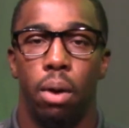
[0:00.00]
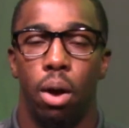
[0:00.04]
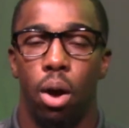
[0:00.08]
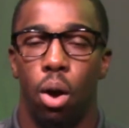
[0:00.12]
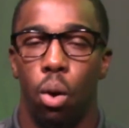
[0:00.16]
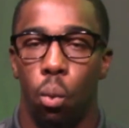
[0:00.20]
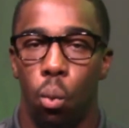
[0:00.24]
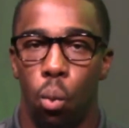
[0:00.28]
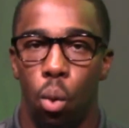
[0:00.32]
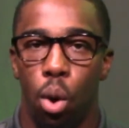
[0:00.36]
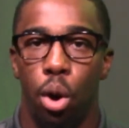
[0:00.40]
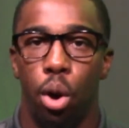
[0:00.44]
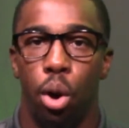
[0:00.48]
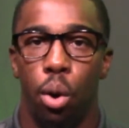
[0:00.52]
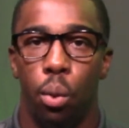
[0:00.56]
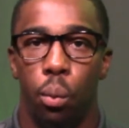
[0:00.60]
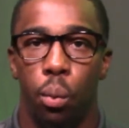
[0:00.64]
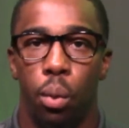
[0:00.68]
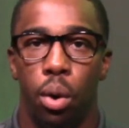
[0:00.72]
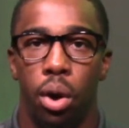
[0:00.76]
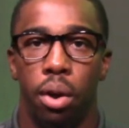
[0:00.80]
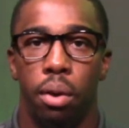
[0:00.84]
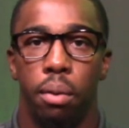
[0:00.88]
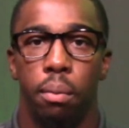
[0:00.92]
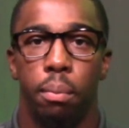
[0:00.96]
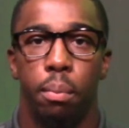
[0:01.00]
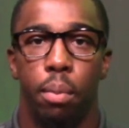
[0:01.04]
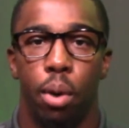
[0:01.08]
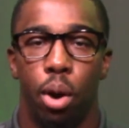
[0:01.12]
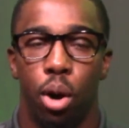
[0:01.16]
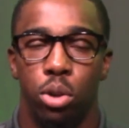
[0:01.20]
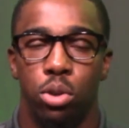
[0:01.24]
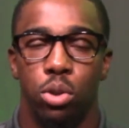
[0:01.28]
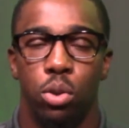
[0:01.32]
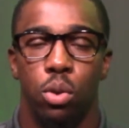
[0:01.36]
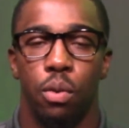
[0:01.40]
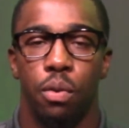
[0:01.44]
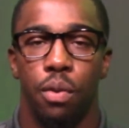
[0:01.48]
a one-on-one
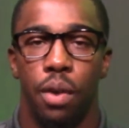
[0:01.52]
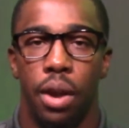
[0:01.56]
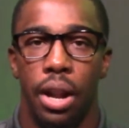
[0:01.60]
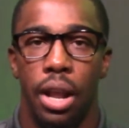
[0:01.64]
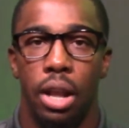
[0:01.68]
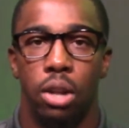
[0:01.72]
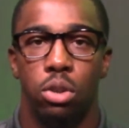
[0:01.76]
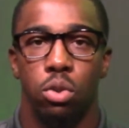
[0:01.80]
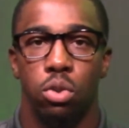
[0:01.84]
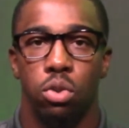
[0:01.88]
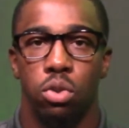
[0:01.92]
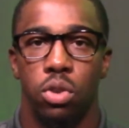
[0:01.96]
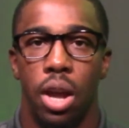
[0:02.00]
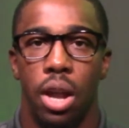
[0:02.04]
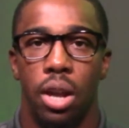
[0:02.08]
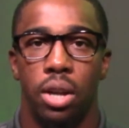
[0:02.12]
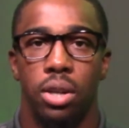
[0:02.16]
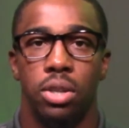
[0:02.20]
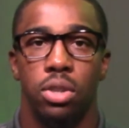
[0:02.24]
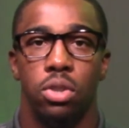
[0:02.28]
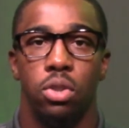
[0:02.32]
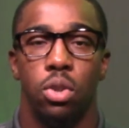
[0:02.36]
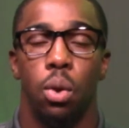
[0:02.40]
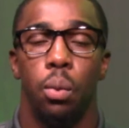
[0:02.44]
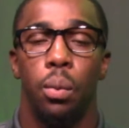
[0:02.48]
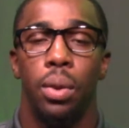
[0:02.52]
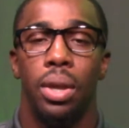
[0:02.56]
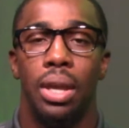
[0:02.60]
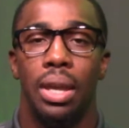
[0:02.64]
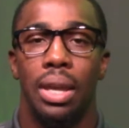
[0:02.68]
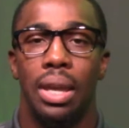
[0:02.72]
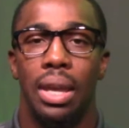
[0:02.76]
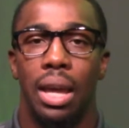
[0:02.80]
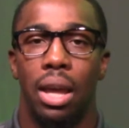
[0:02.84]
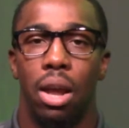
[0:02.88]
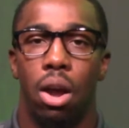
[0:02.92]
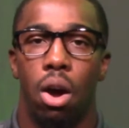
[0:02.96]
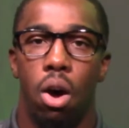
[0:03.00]
personal financial strategy so we can
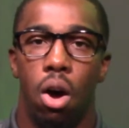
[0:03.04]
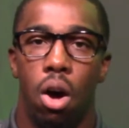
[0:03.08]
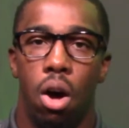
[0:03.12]
get